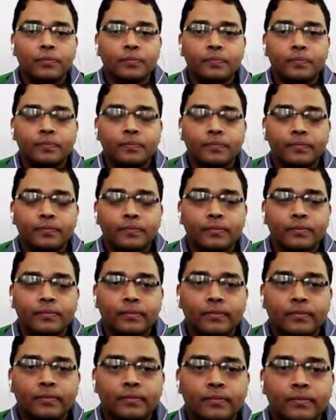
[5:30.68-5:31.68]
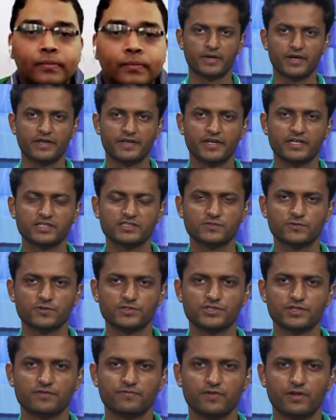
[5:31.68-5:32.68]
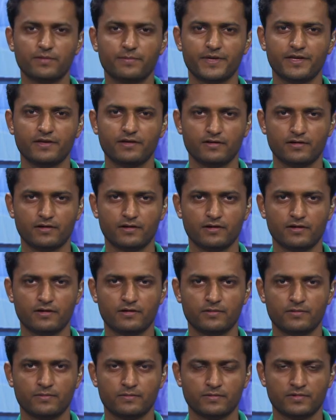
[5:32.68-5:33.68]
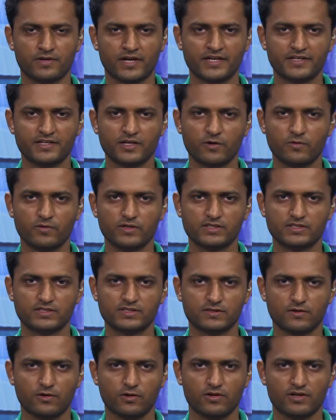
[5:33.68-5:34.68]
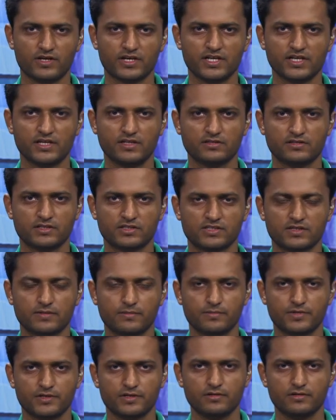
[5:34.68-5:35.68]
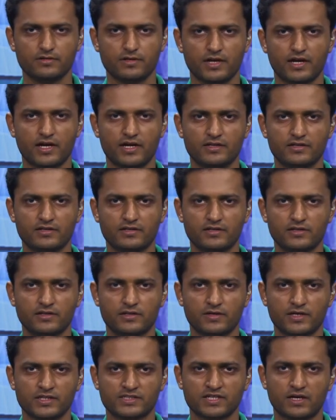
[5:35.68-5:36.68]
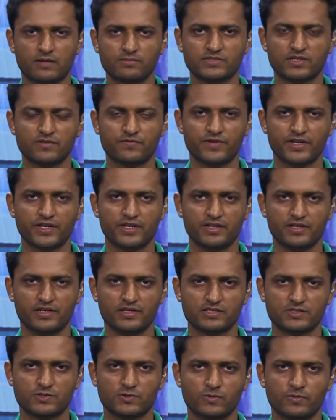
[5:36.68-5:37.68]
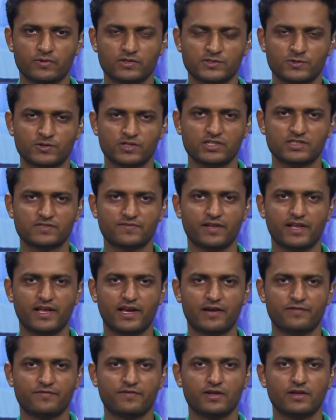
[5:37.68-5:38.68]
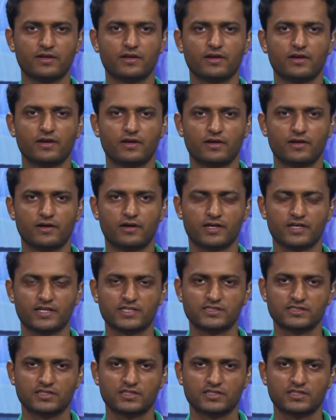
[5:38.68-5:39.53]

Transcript: Okay, my next question will be, right now it's already December and the exams are very near, so students will have I guess